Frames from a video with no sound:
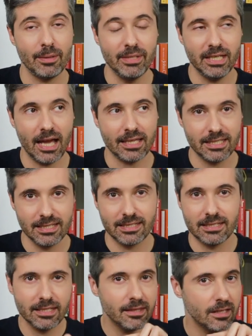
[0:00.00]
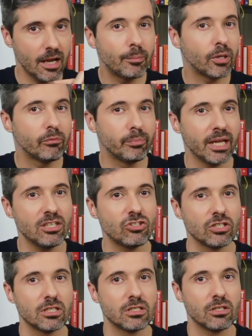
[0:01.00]
I mean, I can see the number of
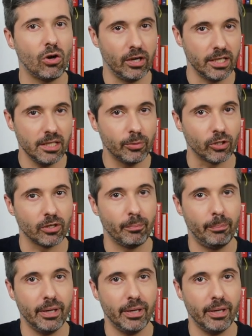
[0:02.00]
pages on an ebook,